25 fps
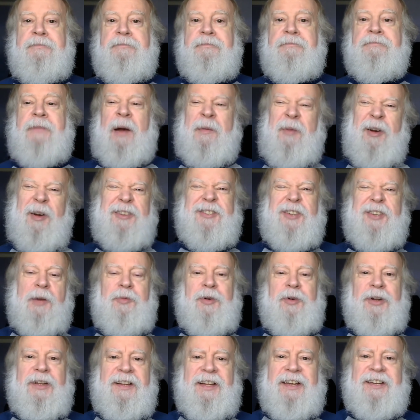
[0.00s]
I'm also going
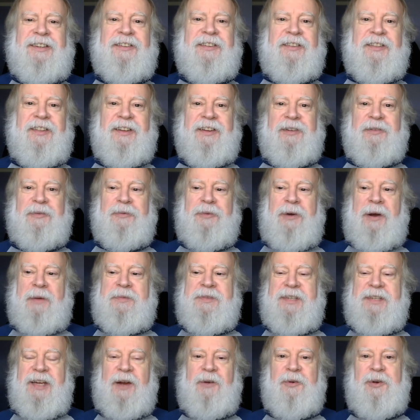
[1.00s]
to put a link to the
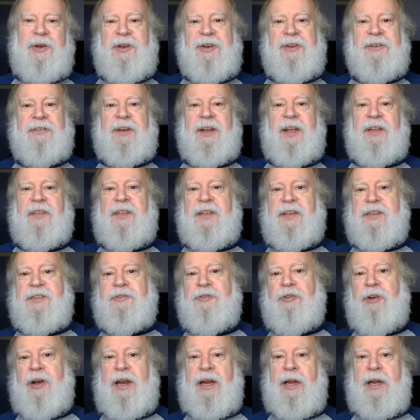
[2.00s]
website where you can get these
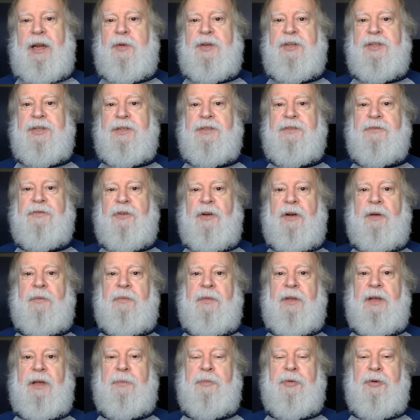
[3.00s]
great images
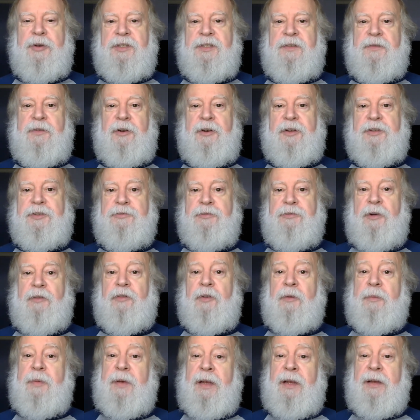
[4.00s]
from the Perseverance
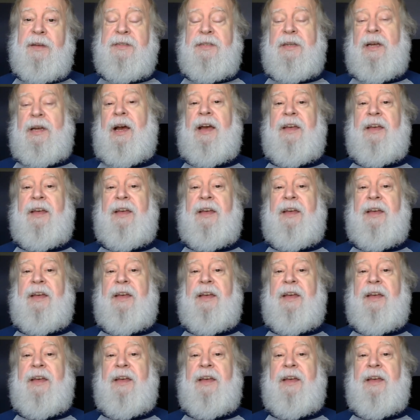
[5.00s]
Rover, because I